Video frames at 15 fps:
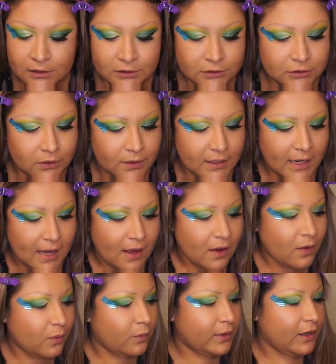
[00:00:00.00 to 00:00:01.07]
So
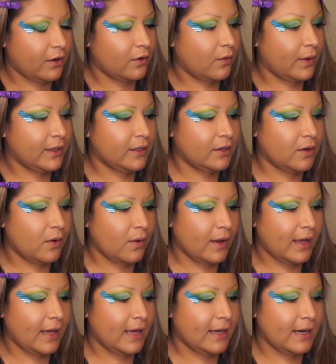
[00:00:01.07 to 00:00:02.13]
now we are going to go
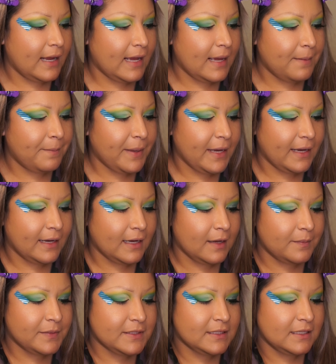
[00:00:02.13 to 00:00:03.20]
ahead and pick
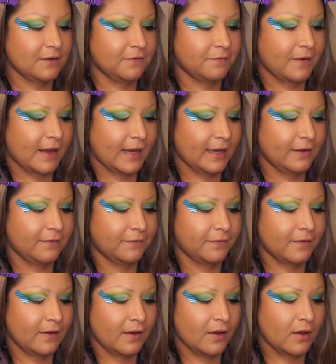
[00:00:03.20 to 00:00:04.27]
up C5
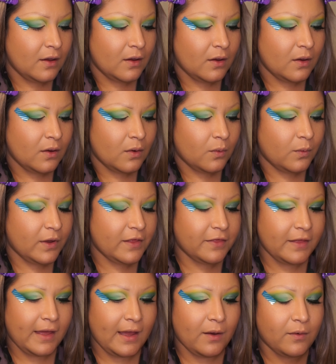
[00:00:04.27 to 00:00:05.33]

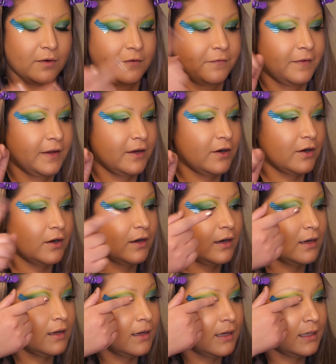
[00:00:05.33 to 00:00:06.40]
with our finger
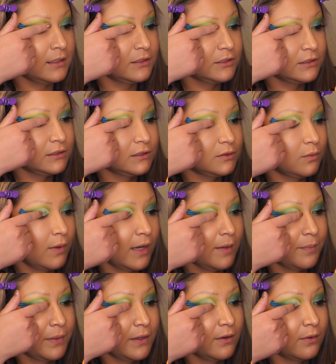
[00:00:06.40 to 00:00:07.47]
and just
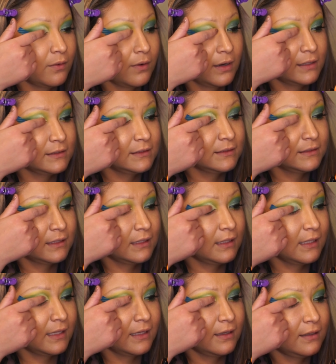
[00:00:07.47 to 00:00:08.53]
swipe it across the
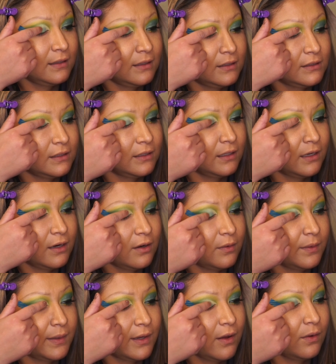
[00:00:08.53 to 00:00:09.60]
lid.
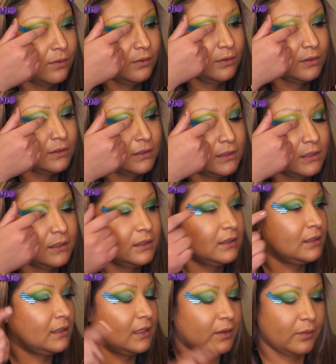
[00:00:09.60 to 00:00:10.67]
There we go.
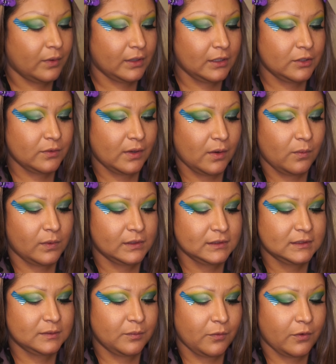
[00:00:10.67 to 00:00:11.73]
And we're gonna do it
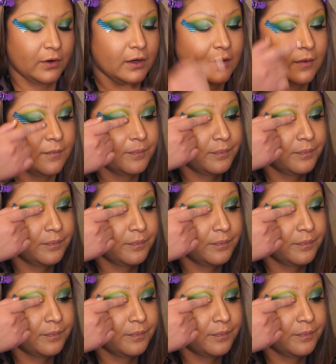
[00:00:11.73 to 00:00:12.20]
once more.